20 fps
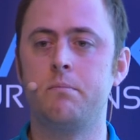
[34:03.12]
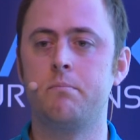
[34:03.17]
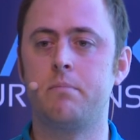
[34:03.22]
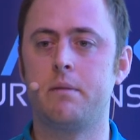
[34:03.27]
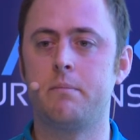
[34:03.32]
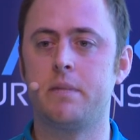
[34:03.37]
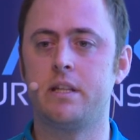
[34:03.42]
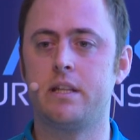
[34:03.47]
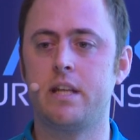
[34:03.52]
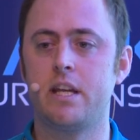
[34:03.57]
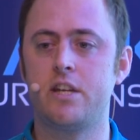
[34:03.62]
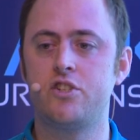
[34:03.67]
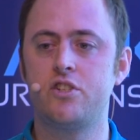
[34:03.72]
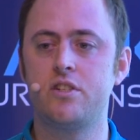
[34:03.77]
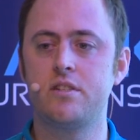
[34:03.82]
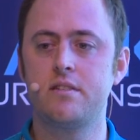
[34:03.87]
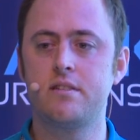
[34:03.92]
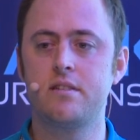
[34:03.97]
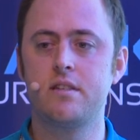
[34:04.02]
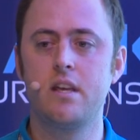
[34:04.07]

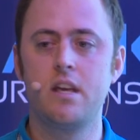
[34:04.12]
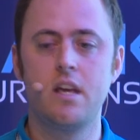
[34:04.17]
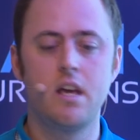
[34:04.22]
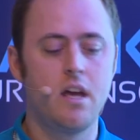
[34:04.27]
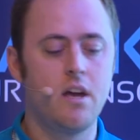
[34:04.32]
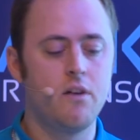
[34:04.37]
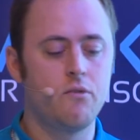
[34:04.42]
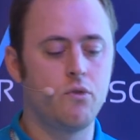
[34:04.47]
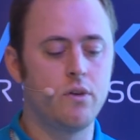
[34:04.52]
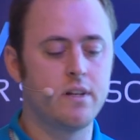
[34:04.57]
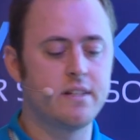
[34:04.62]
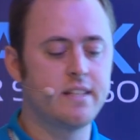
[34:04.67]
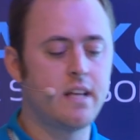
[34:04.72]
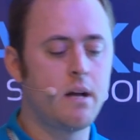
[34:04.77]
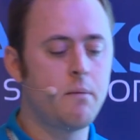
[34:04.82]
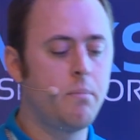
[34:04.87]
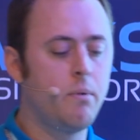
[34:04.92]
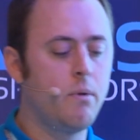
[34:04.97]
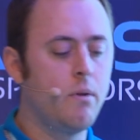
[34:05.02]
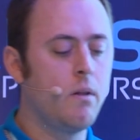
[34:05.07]
implementations. For
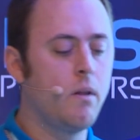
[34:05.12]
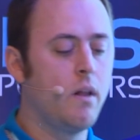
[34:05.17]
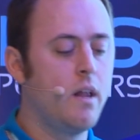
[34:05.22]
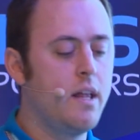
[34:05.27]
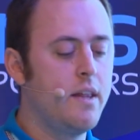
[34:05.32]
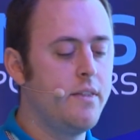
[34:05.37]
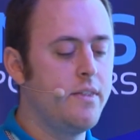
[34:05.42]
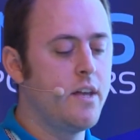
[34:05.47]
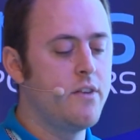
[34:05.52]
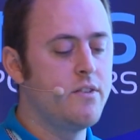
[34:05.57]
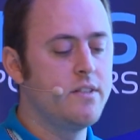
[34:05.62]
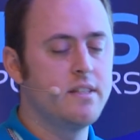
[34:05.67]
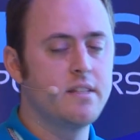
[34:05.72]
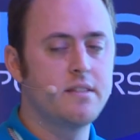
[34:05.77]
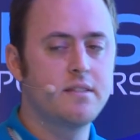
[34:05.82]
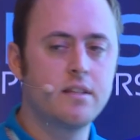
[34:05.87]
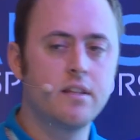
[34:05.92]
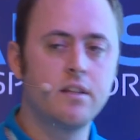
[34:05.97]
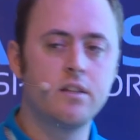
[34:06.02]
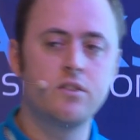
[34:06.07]
example, there is the
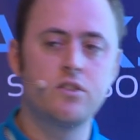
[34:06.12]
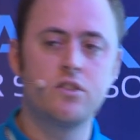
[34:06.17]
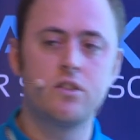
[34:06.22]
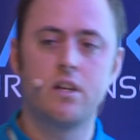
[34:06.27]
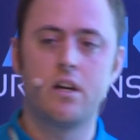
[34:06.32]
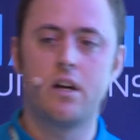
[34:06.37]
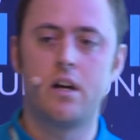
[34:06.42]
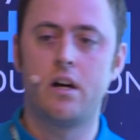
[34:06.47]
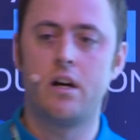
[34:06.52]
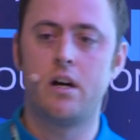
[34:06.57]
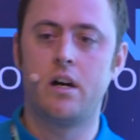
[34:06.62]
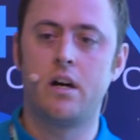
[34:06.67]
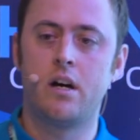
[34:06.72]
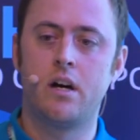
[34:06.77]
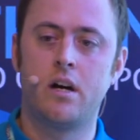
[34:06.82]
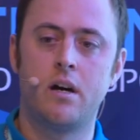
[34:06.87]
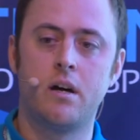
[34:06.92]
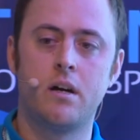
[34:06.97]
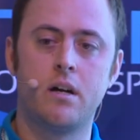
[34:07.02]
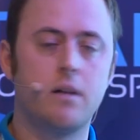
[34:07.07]
Sun
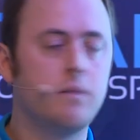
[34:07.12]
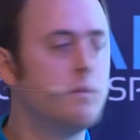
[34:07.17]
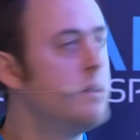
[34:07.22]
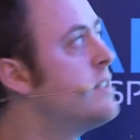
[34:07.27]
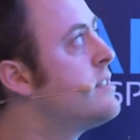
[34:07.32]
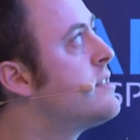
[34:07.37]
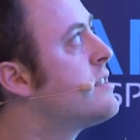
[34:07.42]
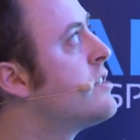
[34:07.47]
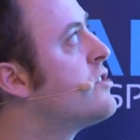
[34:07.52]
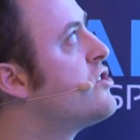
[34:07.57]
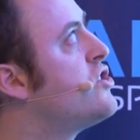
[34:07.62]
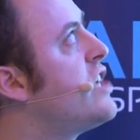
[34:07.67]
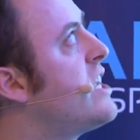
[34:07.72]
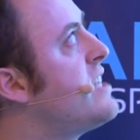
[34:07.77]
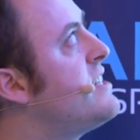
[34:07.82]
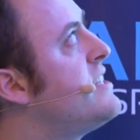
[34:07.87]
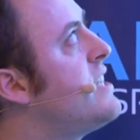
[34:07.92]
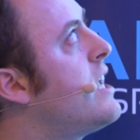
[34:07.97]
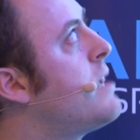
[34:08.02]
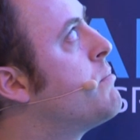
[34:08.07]

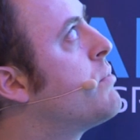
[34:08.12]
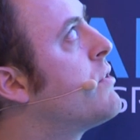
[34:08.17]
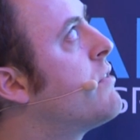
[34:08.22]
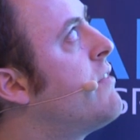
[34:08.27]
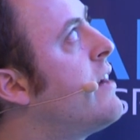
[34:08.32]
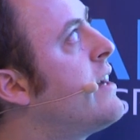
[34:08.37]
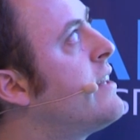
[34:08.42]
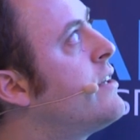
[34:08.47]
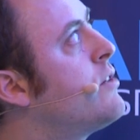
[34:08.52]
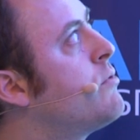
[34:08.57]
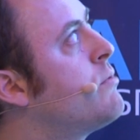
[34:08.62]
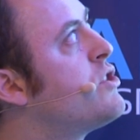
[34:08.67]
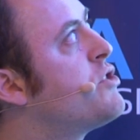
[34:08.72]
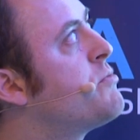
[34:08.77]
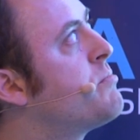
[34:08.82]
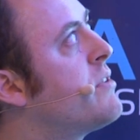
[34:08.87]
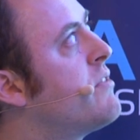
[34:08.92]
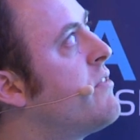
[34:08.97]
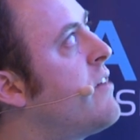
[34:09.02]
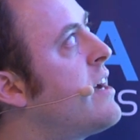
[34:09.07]
JCA provider,
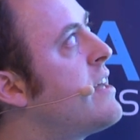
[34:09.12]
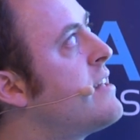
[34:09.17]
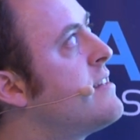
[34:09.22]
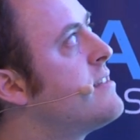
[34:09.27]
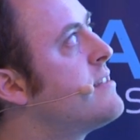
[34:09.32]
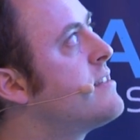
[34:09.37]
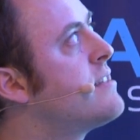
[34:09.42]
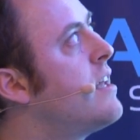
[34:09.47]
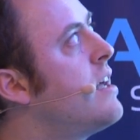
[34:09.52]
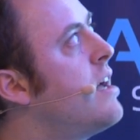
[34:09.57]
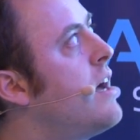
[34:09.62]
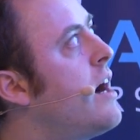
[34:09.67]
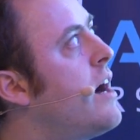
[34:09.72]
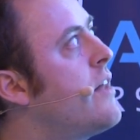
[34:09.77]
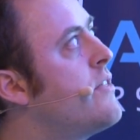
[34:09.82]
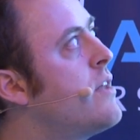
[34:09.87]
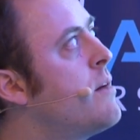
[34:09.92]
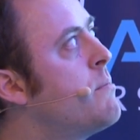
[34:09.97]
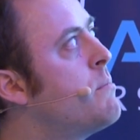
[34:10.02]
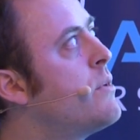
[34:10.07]
which provides a
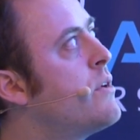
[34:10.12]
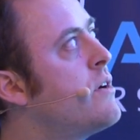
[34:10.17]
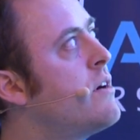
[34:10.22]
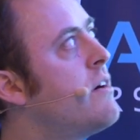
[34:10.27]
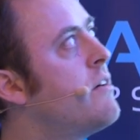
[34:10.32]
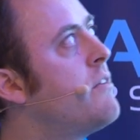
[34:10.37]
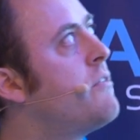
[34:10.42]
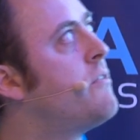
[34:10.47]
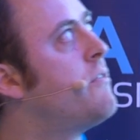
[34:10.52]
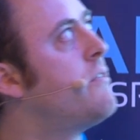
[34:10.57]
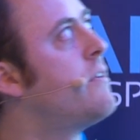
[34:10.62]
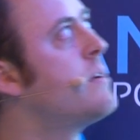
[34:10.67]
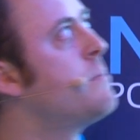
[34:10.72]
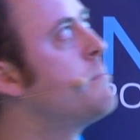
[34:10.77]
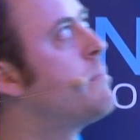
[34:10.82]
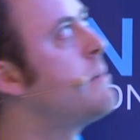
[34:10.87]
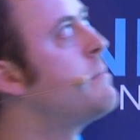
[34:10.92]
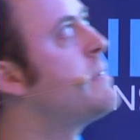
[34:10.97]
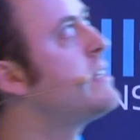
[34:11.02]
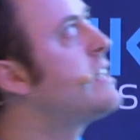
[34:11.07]
number of
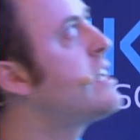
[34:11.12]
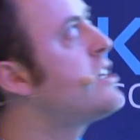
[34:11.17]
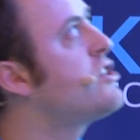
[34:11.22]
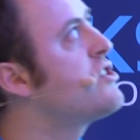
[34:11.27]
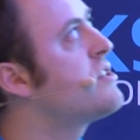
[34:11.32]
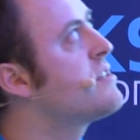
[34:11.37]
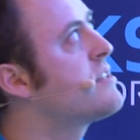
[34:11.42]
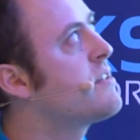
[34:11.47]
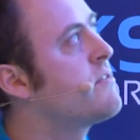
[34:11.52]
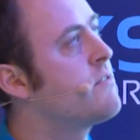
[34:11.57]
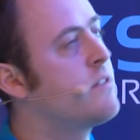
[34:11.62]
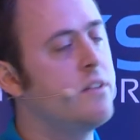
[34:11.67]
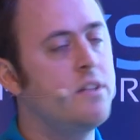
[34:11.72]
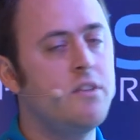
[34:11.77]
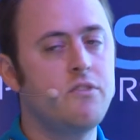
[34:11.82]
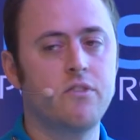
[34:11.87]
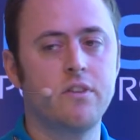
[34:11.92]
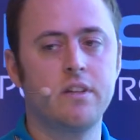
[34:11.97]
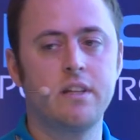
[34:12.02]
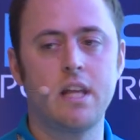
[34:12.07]
implementations of the
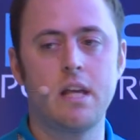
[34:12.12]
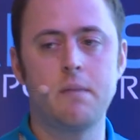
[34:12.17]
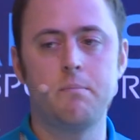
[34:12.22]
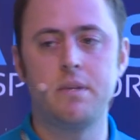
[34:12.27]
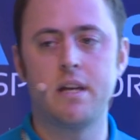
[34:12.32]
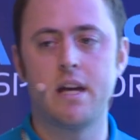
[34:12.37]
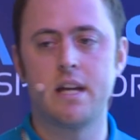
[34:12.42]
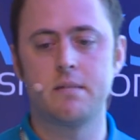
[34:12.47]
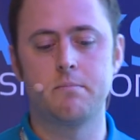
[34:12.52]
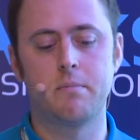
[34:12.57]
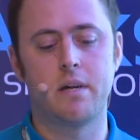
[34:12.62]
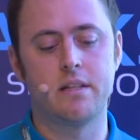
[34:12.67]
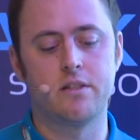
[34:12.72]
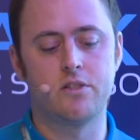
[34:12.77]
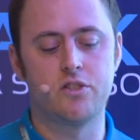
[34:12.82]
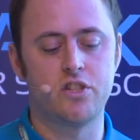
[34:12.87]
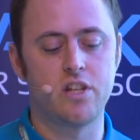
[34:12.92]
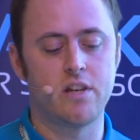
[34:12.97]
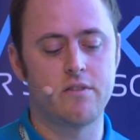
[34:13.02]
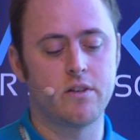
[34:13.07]
different APIs by
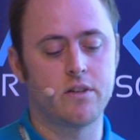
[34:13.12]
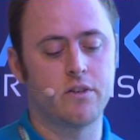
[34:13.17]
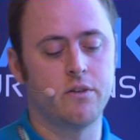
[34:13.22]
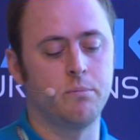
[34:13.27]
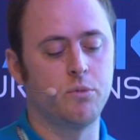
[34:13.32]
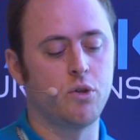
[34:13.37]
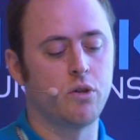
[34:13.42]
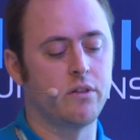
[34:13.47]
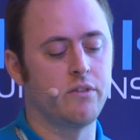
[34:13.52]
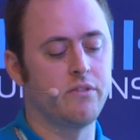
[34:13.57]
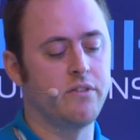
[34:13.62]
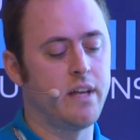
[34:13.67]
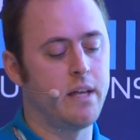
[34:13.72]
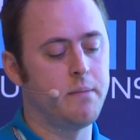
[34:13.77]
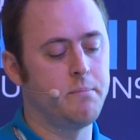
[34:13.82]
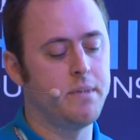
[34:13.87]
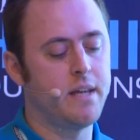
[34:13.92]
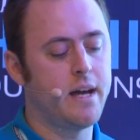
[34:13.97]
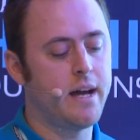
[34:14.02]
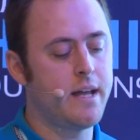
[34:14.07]
the Java Cryptography
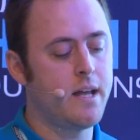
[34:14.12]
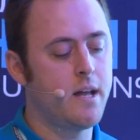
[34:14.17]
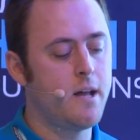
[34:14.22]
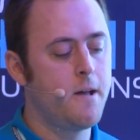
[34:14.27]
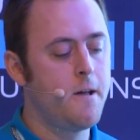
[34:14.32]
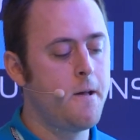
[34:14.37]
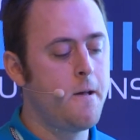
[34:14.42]
API.